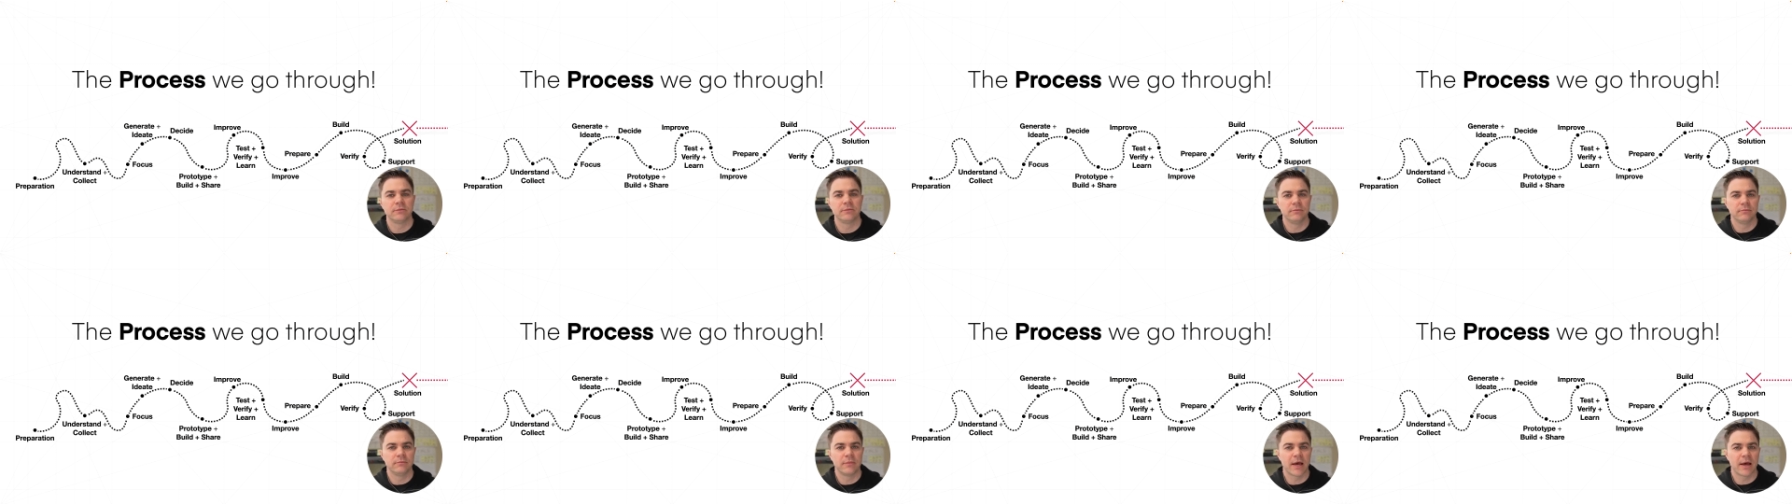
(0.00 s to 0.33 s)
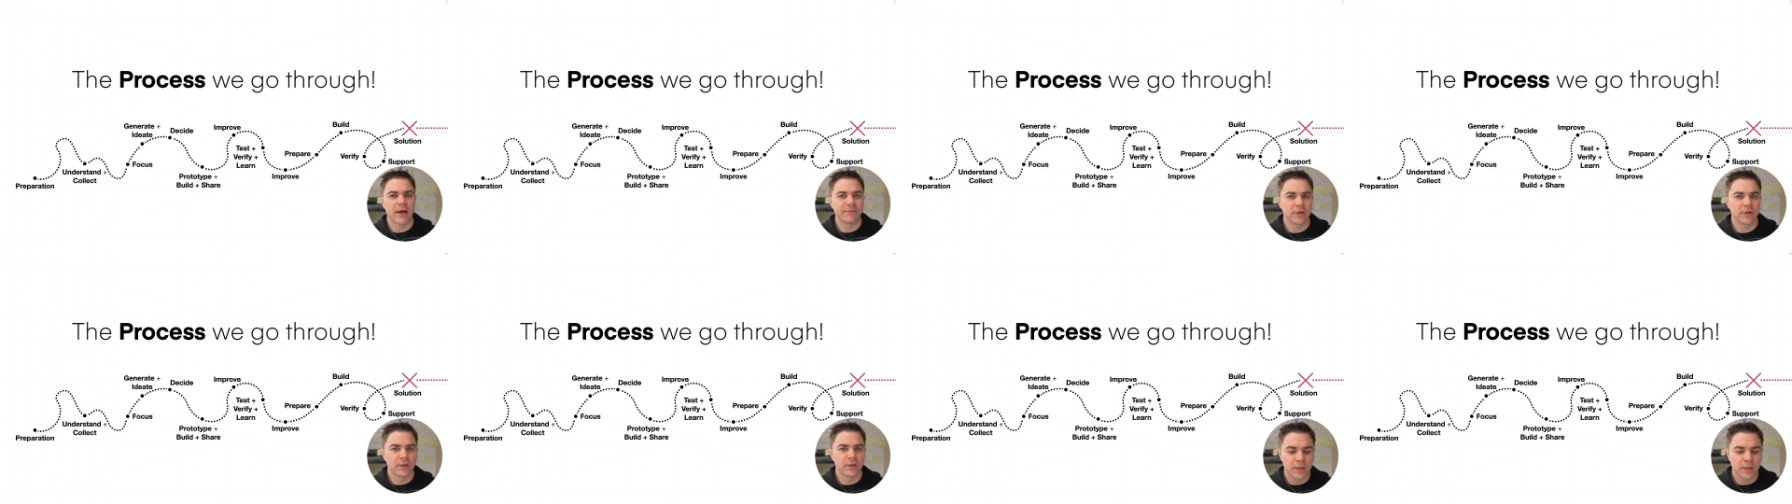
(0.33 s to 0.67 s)

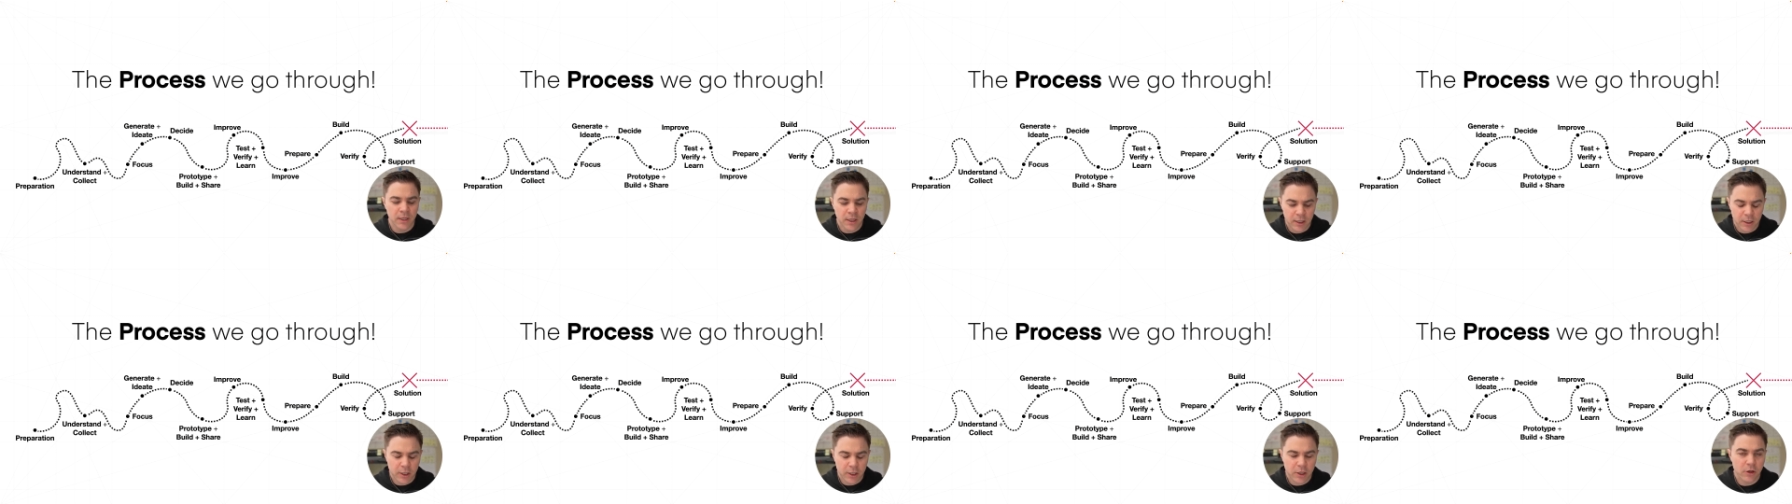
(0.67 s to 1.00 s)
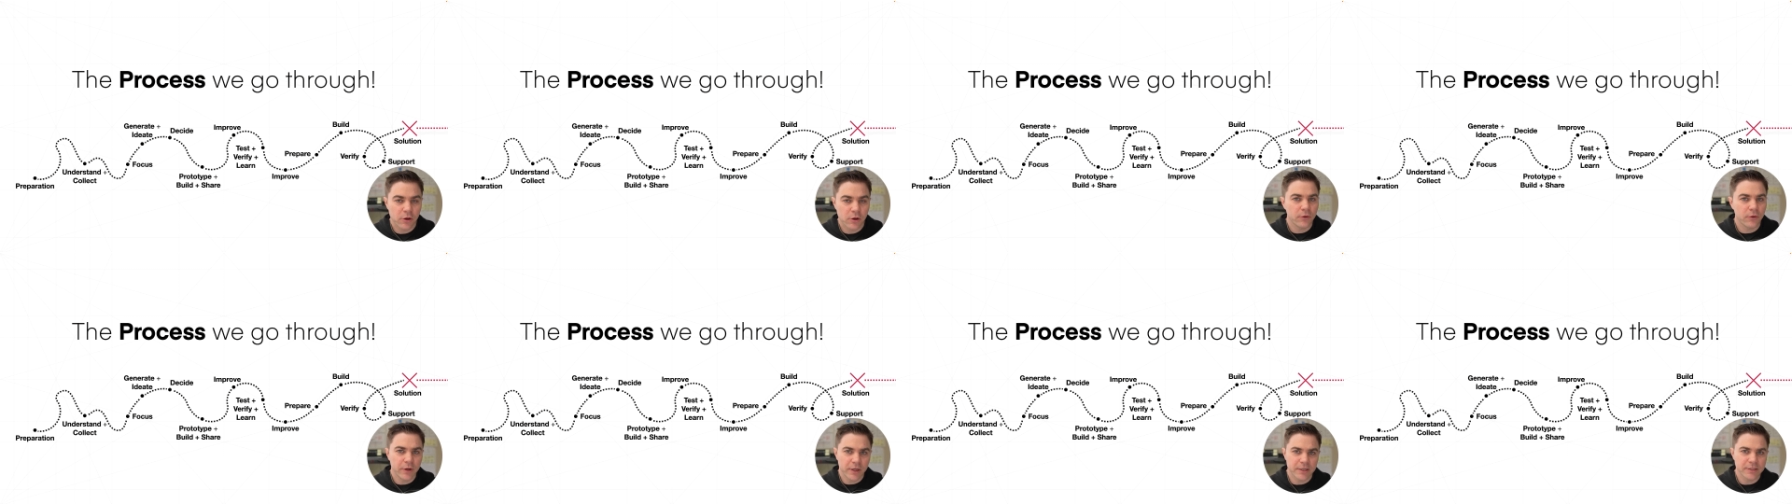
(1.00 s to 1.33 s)
having a
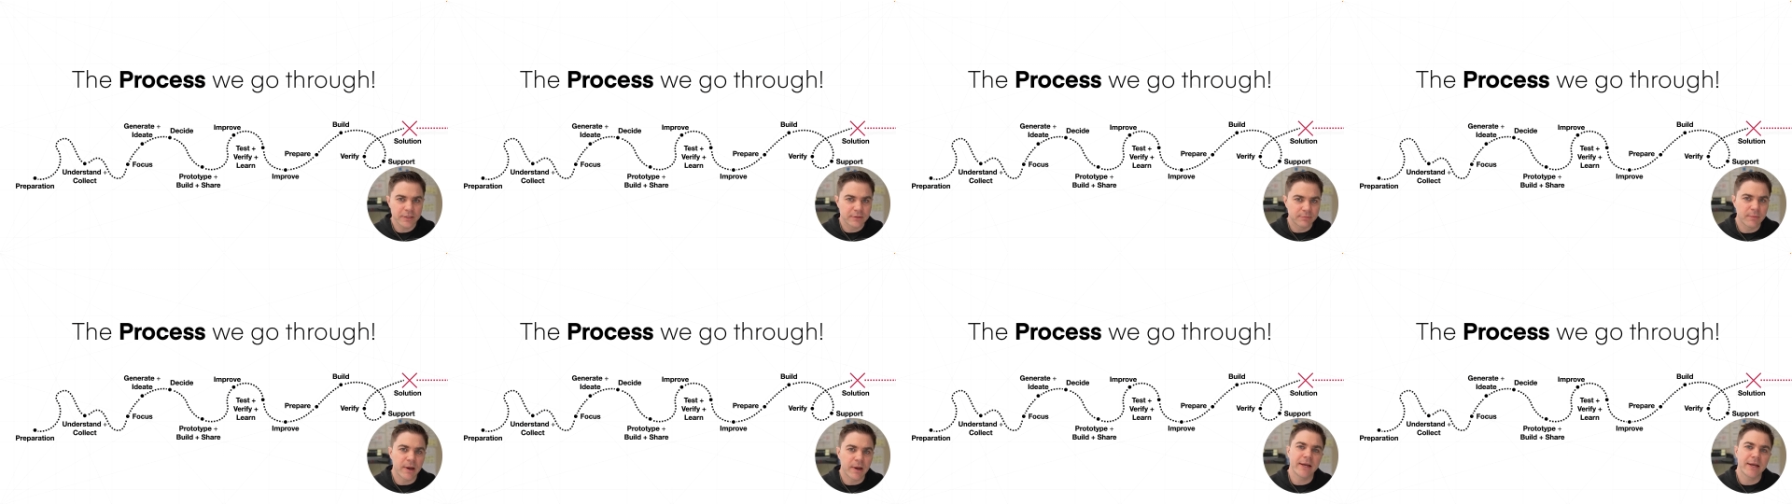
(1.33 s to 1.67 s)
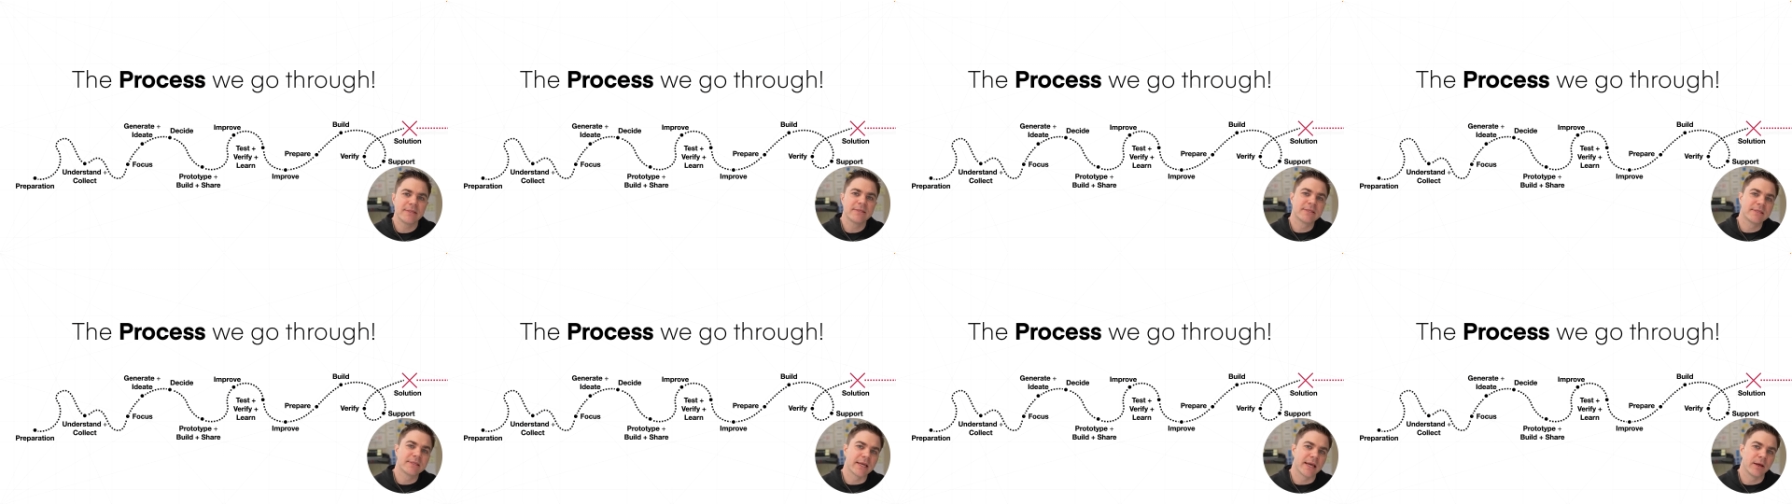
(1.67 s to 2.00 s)
curious
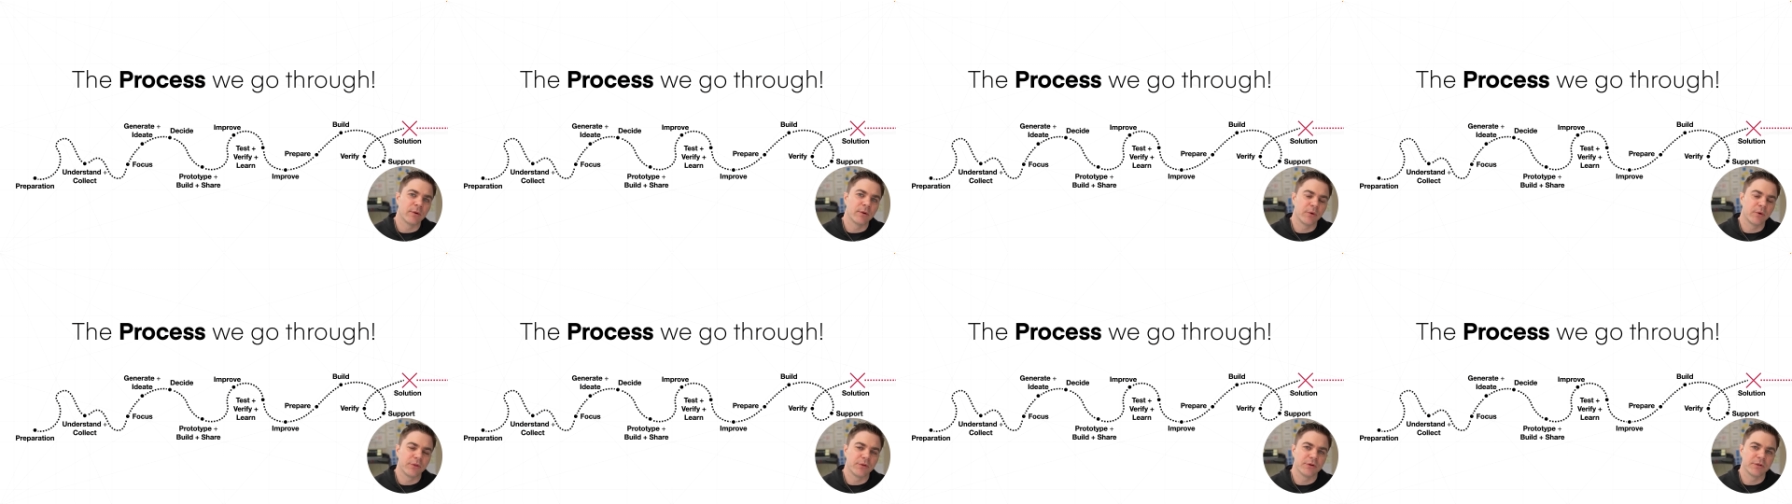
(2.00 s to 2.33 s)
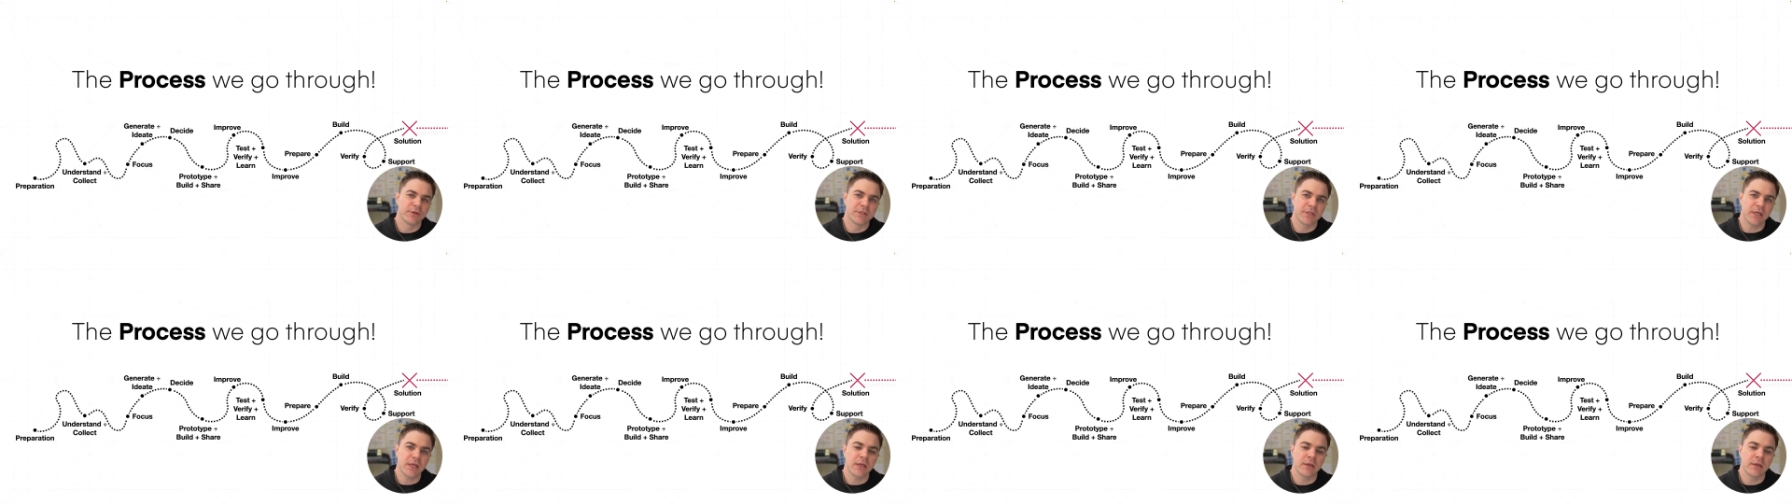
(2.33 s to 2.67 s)
mindset with your
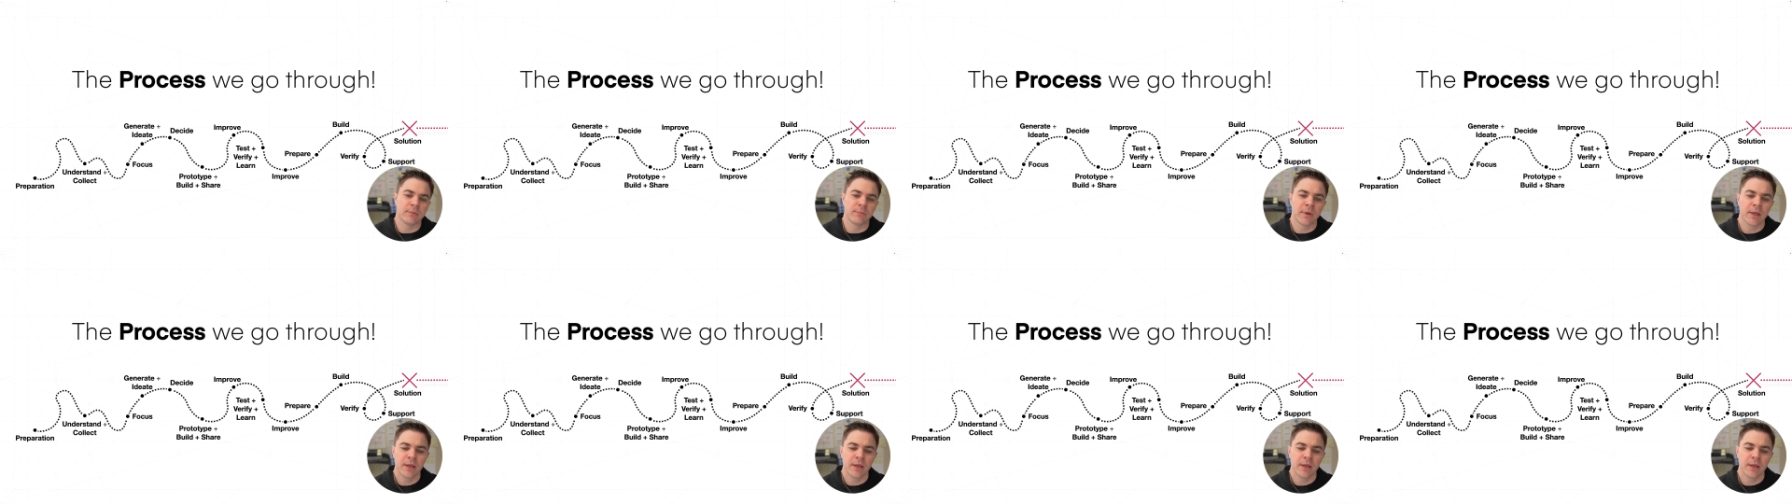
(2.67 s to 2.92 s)
team,